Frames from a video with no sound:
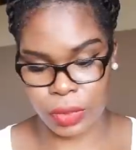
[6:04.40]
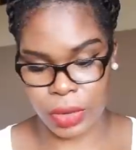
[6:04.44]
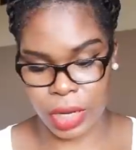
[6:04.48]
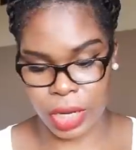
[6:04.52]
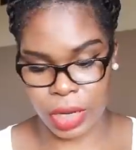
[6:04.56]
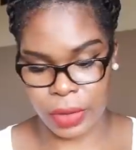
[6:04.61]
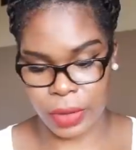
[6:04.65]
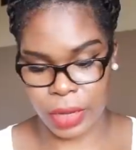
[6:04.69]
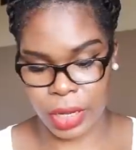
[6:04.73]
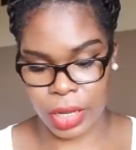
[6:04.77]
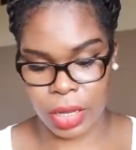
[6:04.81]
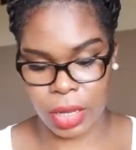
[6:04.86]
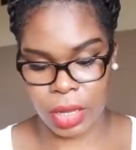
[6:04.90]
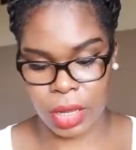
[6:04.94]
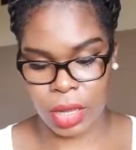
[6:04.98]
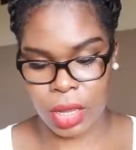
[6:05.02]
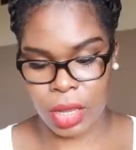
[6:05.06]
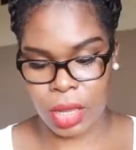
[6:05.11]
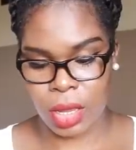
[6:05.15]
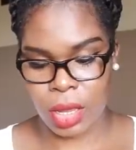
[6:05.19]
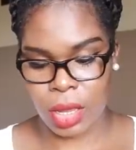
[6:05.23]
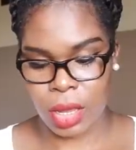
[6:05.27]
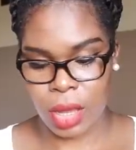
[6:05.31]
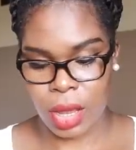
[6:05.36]
anyway.
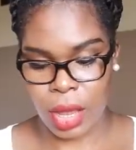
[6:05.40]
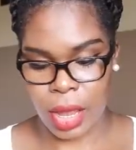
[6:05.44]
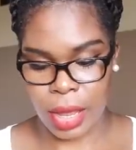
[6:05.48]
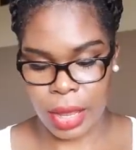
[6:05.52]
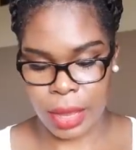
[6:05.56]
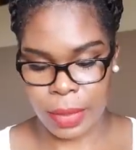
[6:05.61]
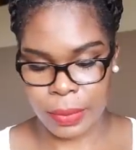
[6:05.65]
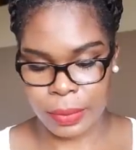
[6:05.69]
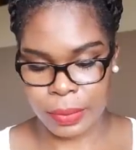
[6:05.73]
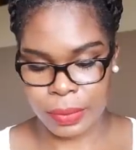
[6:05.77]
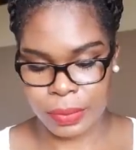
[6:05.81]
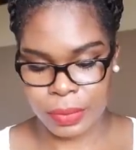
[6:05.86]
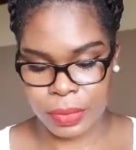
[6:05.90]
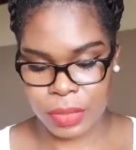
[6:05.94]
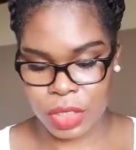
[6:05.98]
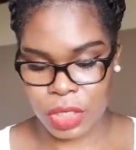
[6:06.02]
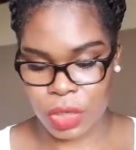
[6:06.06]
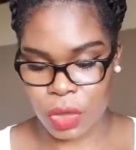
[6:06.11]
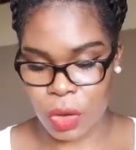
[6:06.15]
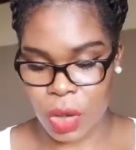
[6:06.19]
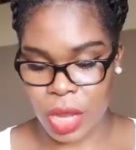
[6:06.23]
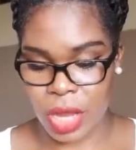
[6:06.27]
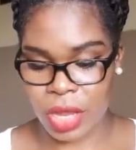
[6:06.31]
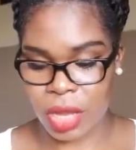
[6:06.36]

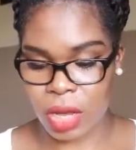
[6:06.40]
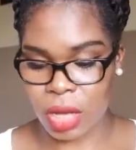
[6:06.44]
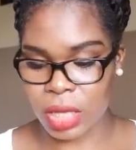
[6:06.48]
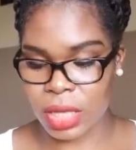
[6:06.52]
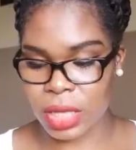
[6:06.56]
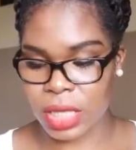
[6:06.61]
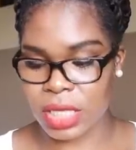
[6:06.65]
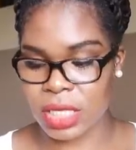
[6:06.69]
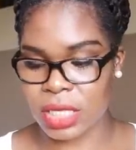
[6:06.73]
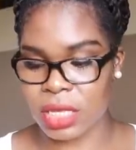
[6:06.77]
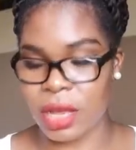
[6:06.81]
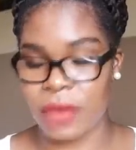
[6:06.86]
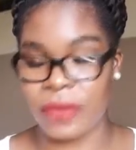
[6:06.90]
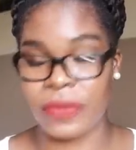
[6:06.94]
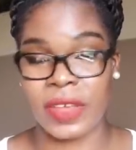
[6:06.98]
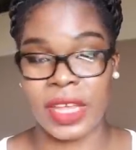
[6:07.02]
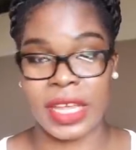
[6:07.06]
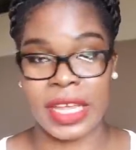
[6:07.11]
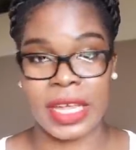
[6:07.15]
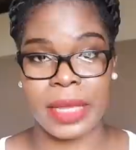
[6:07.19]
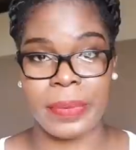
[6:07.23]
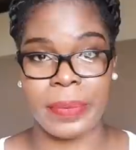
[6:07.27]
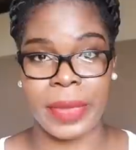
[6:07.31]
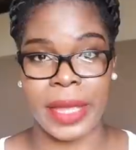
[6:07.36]
So I got this off
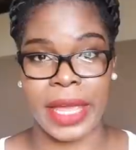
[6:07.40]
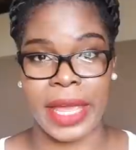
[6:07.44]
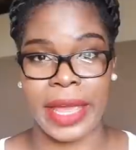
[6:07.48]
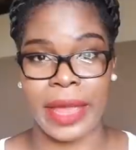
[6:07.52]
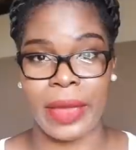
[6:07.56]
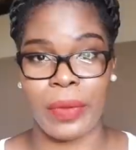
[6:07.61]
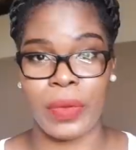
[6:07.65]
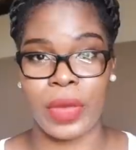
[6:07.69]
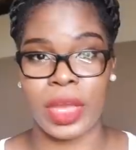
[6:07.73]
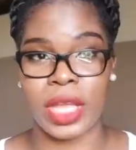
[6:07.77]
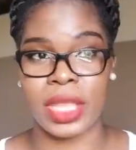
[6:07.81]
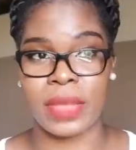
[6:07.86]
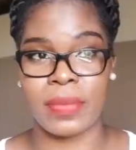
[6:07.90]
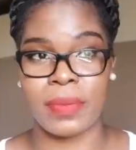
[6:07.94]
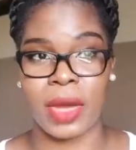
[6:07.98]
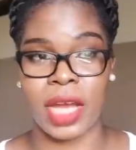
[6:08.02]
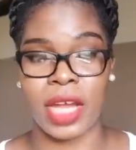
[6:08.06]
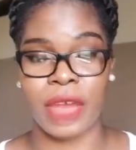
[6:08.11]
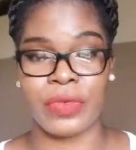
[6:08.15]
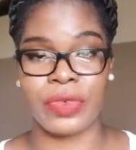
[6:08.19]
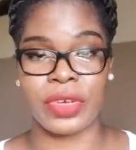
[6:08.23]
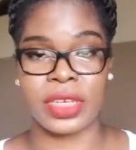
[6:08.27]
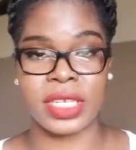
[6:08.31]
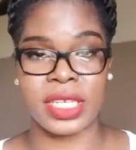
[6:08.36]
eBay with my
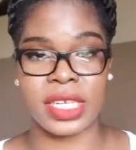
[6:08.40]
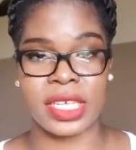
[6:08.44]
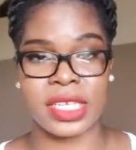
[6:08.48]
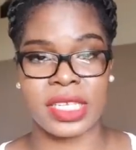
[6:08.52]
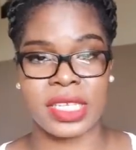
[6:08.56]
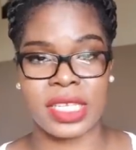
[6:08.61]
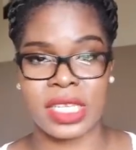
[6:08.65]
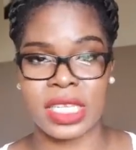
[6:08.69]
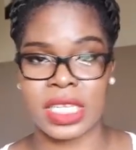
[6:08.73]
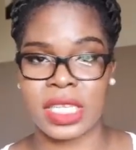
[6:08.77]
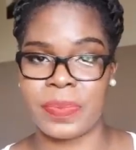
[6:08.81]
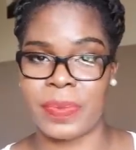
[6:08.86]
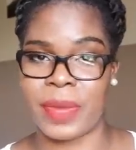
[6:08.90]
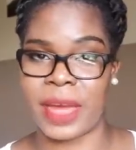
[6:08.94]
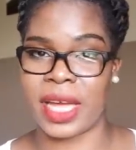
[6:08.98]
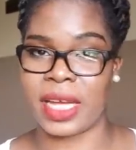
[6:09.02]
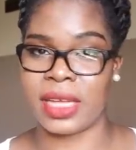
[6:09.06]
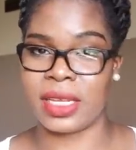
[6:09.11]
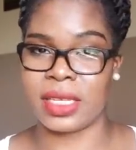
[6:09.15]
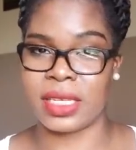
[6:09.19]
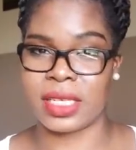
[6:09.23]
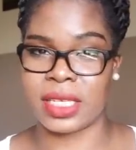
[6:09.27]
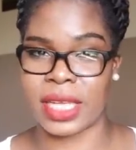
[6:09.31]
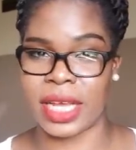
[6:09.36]
resistance
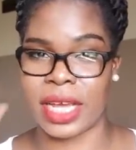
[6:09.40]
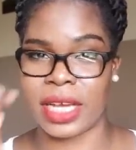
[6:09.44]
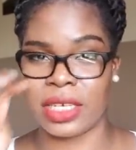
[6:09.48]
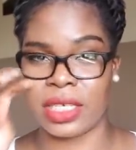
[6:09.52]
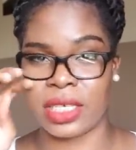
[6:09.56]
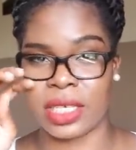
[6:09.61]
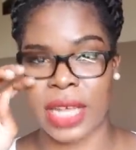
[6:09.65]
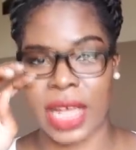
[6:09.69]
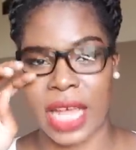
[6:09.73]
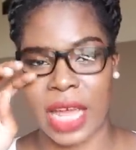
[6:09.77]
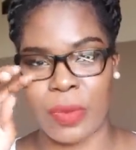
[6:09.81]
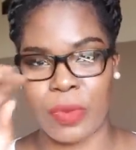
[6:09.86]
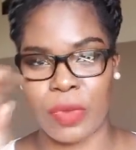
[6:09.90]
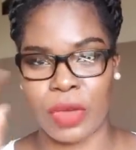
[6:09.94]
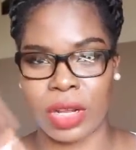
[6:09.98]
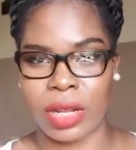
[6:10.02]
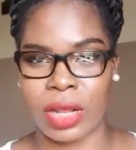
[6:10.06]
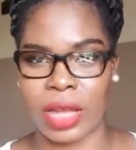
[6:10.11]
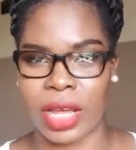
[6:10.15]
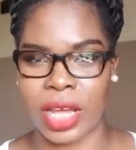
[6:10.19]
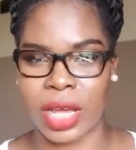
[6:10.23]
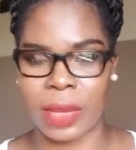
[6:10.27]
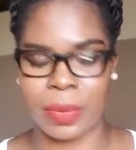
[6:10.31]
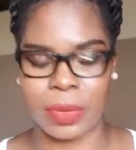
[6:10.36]
band set. It came with
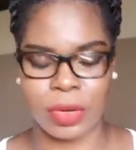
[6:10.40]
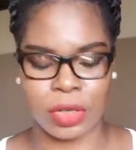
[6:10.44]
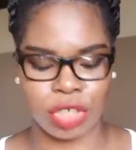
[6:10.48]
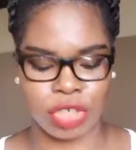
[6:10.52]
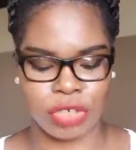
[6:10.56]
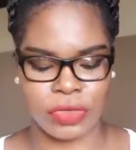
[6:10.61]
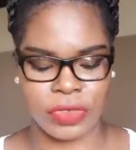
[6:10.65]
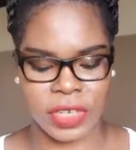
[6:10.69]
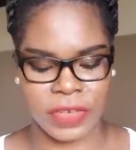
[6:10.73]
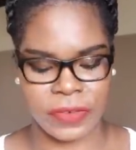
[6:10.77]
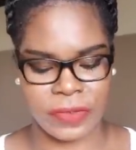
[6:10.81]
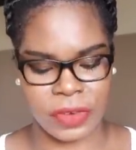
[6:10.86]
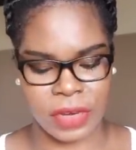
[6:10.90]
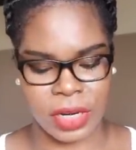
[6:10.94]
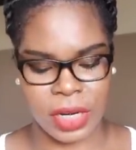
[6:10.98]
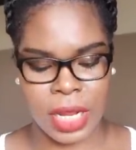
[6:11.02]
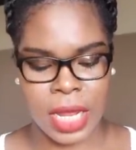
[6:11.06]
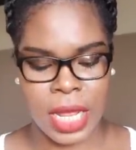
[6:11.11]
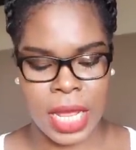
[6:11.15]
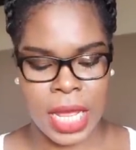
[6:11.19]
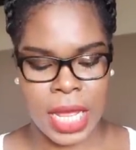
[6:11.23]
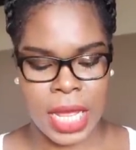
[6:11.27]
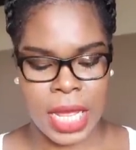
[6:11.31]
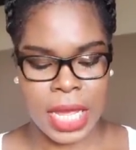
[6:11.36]
like a bunch of different
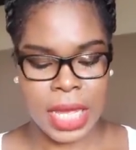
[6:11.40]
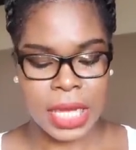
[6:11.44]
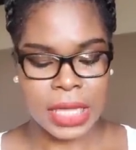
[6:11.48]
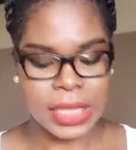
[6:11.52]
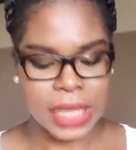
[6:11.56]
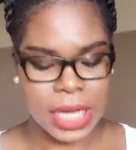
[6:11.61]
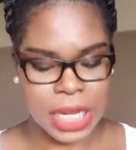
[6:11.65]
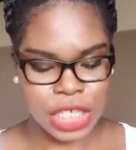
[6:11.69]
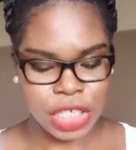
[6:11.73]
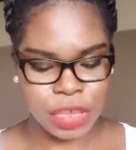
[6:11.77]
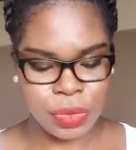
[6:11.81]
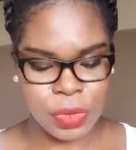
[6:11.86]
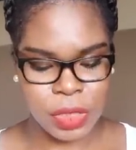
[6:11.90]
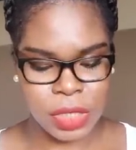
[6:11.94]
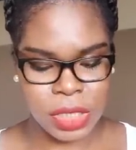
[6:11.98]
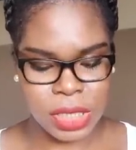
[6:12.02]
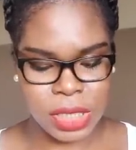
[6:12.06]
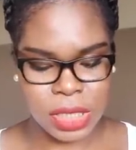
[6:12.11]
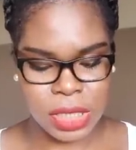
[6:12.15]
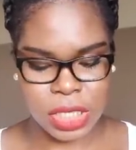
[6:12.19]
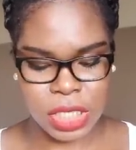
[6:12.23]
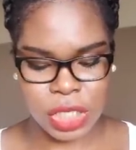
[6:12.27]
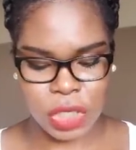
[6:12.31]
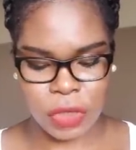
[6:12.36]

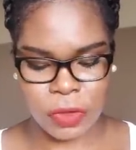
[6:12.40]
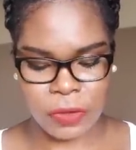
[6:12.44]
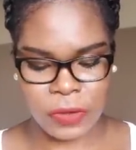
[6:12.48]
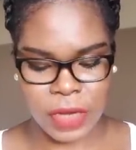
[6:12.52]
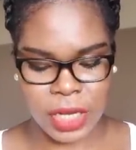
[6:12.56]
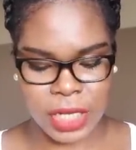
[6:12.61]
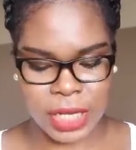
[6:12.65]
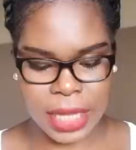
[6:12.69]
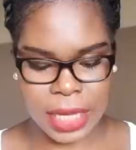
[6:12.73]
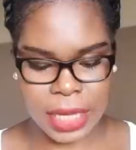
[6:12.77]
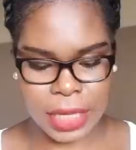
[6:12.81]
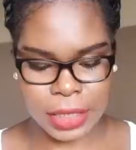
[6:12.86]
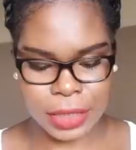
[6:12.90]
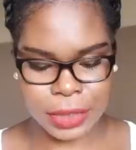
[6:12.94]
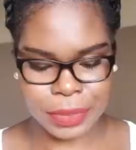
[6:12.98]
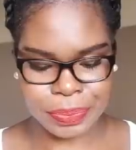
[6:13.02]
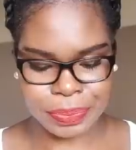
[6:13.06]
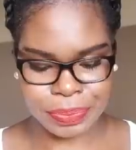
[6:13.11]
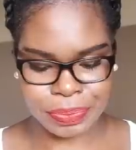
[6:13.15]
attachments and stuff like that.